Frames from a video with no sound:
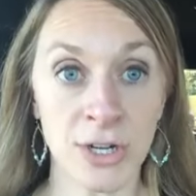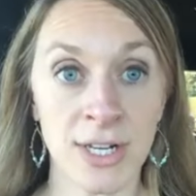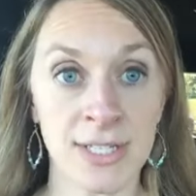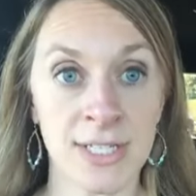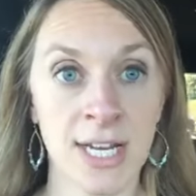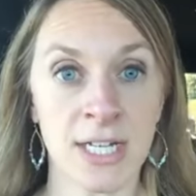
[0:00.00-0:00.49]
your
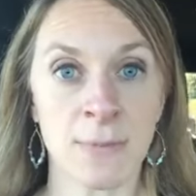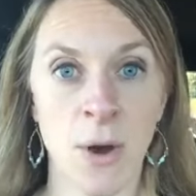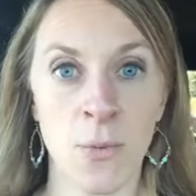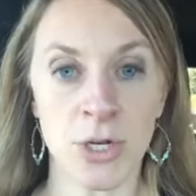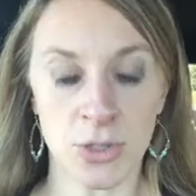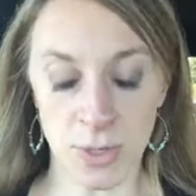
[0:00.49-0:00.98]
instinct
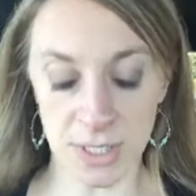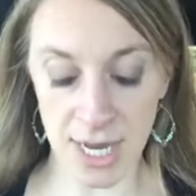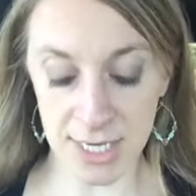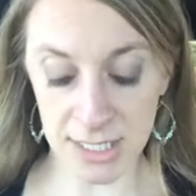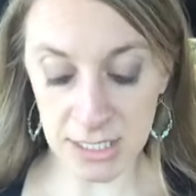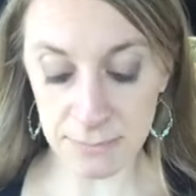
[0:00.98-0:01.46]
about which one
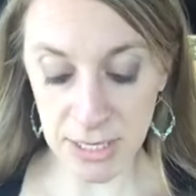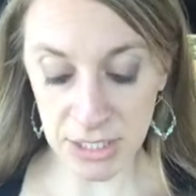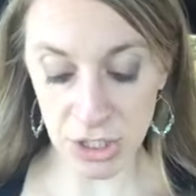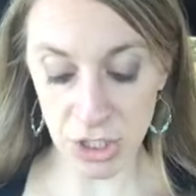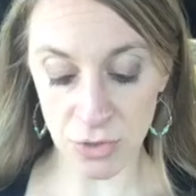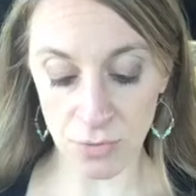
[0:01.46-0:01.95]
kind of
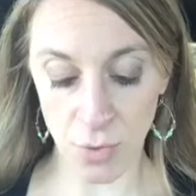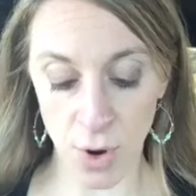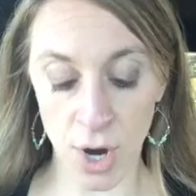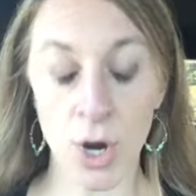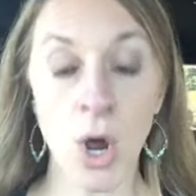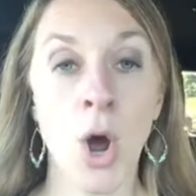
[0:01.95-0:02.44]
speaks to you
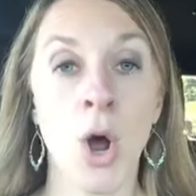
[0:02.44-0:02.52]
more.